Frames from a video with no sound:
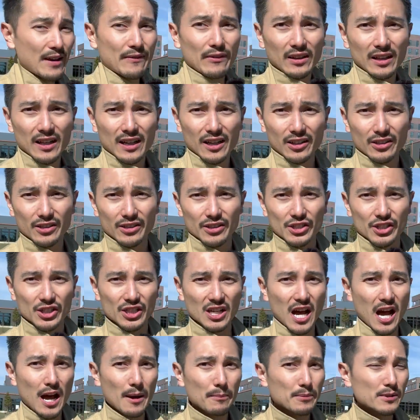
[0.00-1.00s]
they have a lot of good
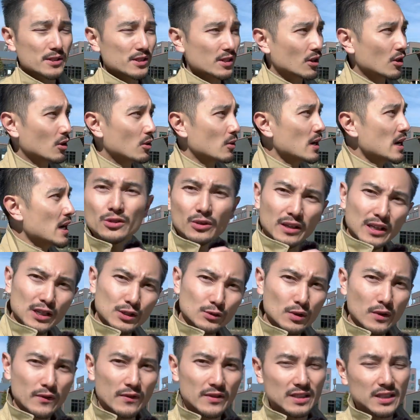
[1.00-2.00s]
shops. So
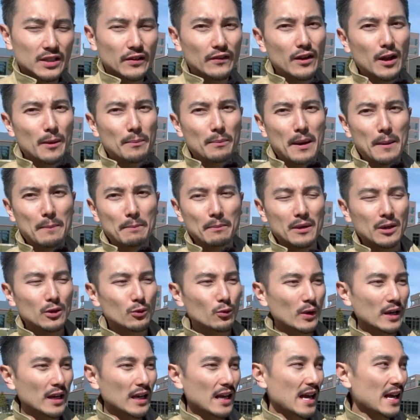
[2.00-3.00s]
East River is developed by
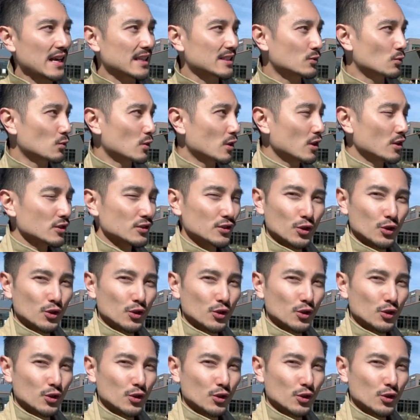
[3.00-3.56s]
Midway as well.